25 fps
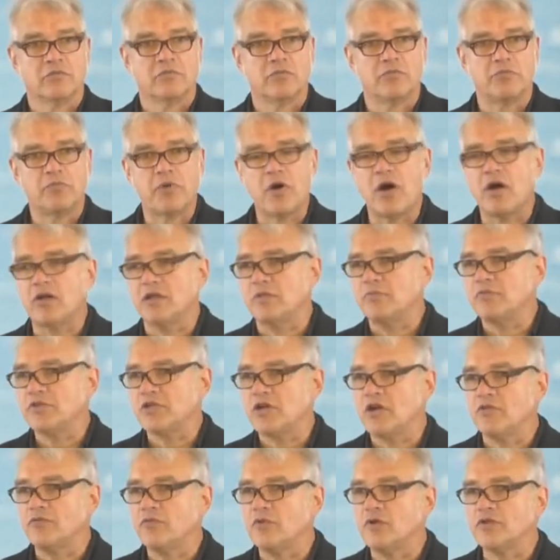but Paul
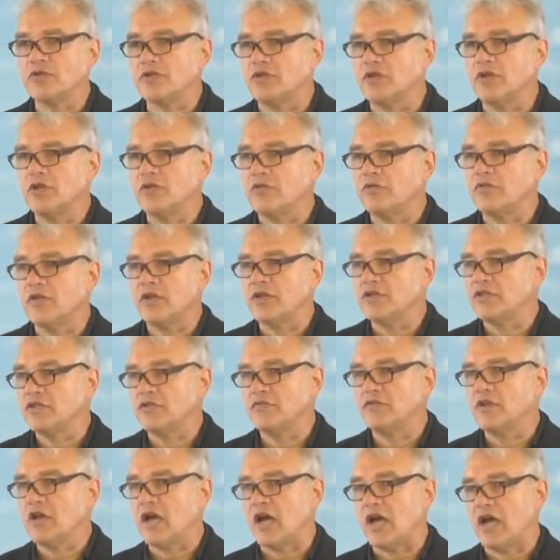himself wasn't an
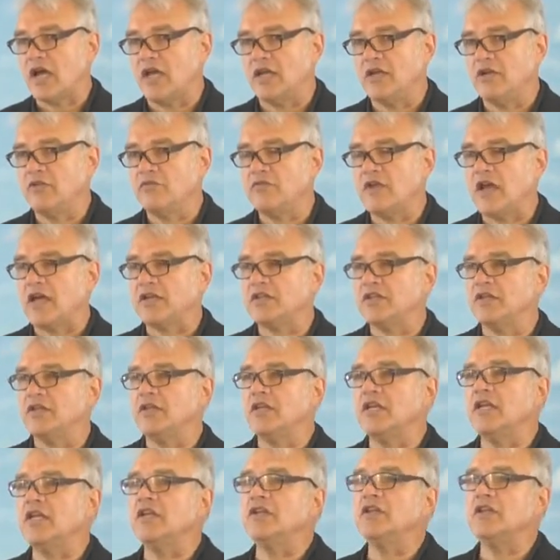offensive guy. And in fact,
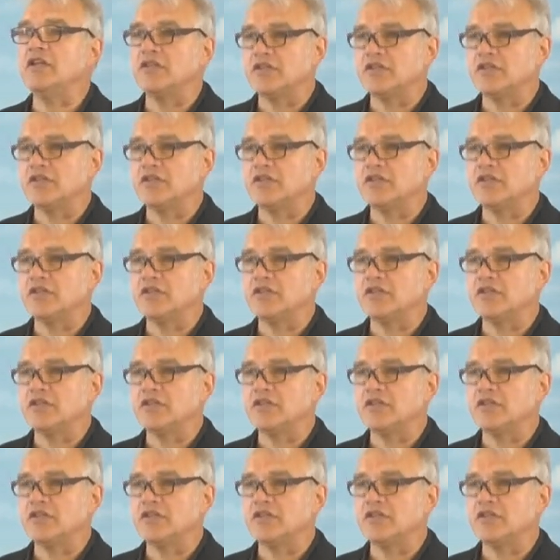in